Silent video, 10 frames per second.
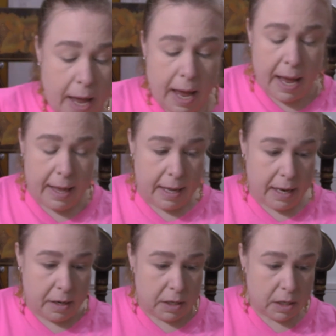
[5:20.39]
And
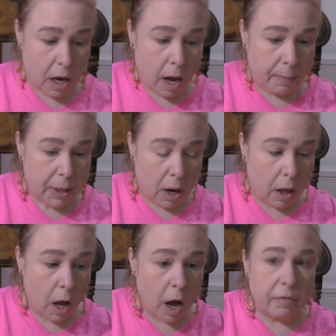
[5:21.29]
then to top it
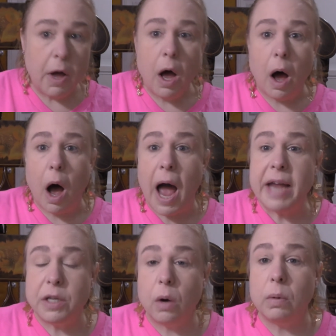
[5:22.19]
all off,
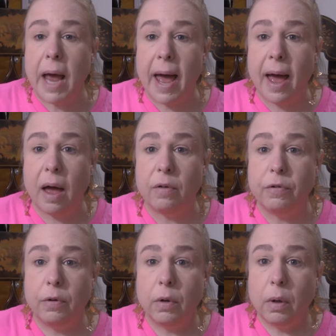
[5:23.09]
I don't
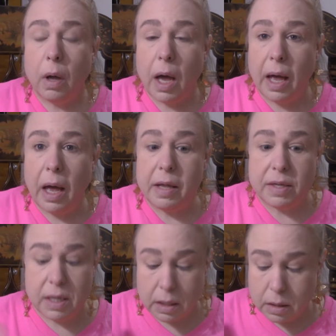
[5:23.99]
have uh,
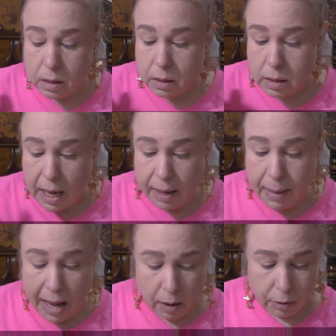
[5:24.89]
six setting
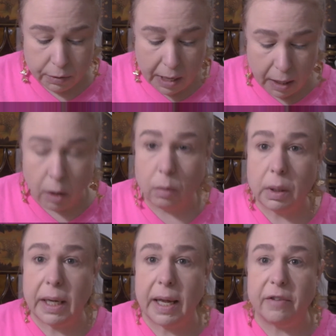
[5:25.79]
powders. I can
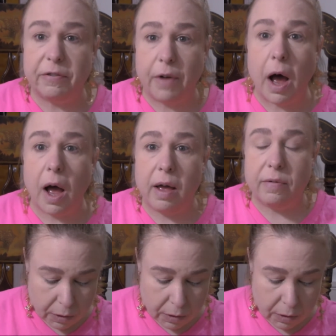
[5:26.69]
only get five.